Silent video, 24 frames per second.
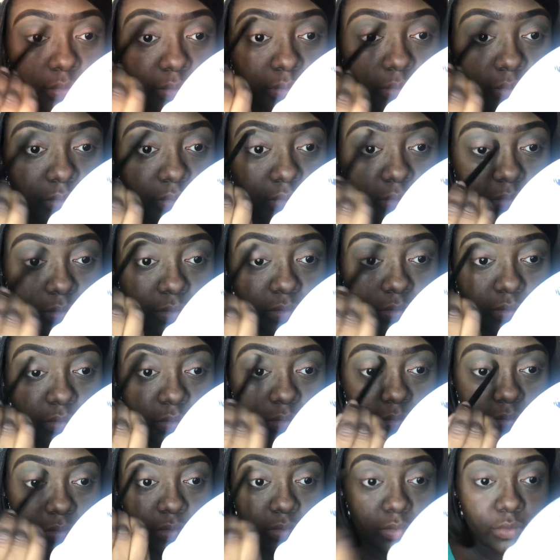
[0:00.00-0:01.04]
And now
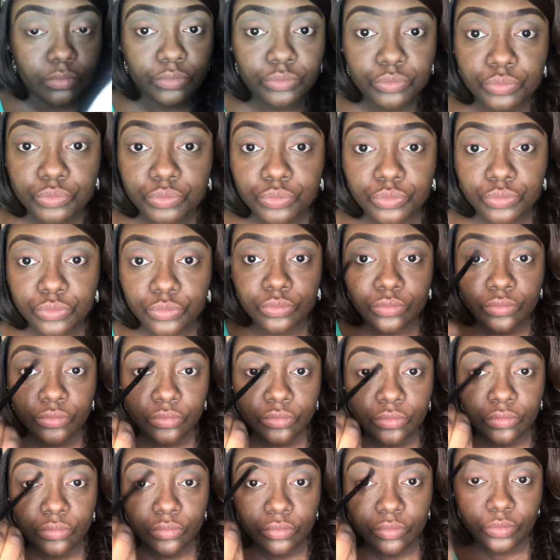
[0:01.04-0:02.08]
I'm just
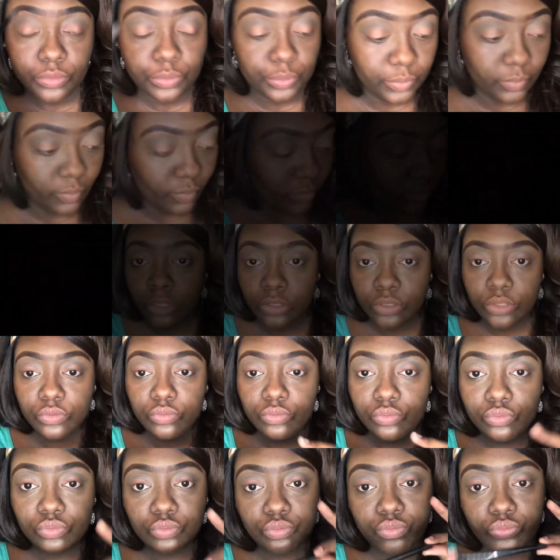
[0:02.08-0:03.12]
blending Taupe
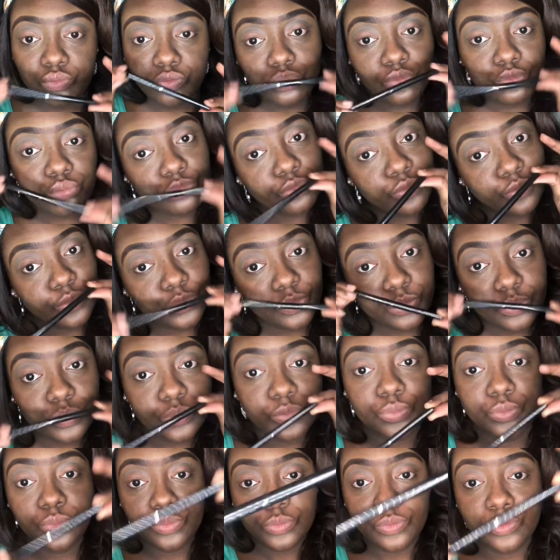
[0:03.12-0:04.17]
for the Best and I'll Always
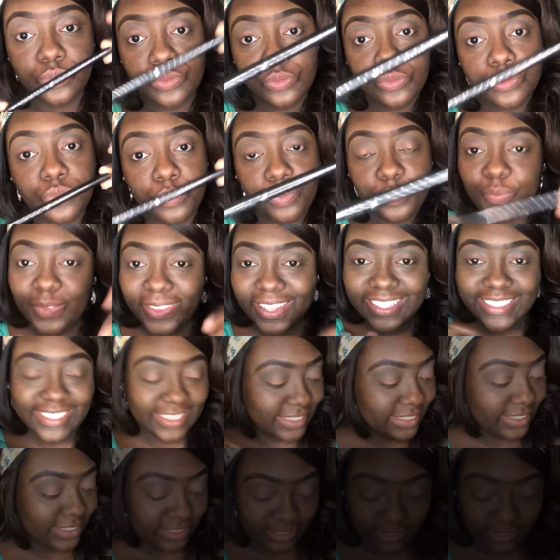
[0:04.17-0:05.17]
Love You together.